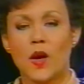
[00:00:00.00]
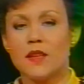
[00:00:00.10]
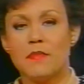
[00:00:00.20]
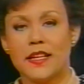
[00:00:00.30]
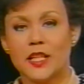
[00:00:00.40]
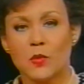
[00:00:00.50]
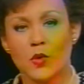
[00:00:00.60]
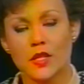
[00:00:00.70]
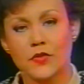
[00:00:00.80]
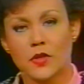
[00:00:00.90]
won many
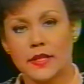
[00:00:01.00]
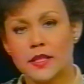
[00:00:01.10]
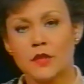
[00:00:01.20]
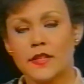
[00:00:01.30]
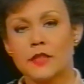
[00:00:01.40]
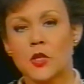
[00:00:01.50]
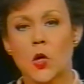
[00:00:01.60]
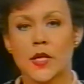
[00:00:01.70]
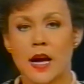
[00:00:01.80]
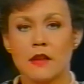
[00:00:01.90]
awards for innovative
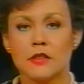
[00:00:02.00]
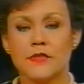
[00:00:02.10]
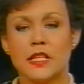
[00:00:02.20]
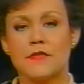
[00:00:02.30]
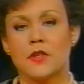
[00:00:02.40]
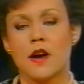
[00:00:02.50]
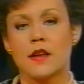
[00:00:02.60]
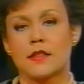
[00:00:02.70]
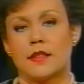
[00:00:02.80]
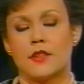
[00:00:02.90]
choreography for
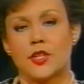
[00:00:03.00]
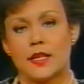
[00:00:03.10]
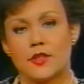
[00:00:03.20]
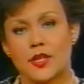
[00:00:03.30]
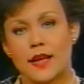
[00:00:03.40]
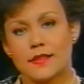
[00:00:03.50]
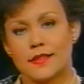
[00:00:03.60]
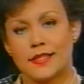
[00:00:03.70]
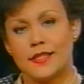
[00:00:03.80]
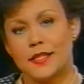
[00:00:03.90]
artists like Janet
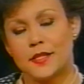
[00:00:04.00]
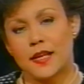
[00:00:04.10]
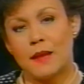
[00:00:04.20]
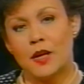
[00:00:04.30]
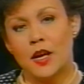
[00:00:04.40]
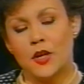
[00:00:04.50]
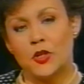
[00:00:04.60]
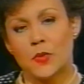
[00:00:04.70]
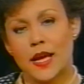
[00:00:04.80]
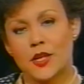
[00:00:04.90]
Jackson, ZZ Top,
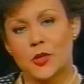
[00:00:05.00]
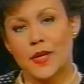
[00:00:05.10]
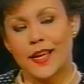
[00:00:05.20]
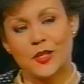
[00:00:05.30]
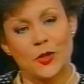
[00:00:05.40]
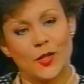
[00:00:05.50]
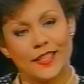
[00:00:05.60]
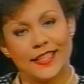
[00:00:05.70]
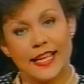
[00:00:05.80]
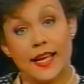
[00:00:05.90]
Duran Duran, Kool
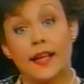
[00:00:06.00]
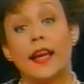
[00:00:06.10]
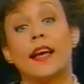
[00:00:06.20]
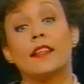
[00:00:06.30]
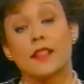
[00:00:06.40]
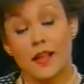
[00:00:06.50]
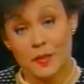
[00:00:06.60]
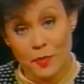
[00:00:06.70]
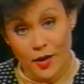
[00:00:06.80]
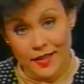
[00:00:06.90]
and the Gang, and
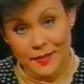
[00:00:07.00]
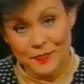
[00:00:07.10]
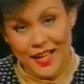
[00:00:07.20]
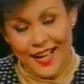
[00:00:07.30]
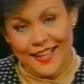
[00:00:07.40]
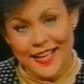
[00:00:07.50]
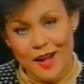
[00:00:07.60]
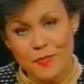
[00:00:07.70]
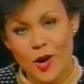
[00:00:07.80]
Dolly Parton. Now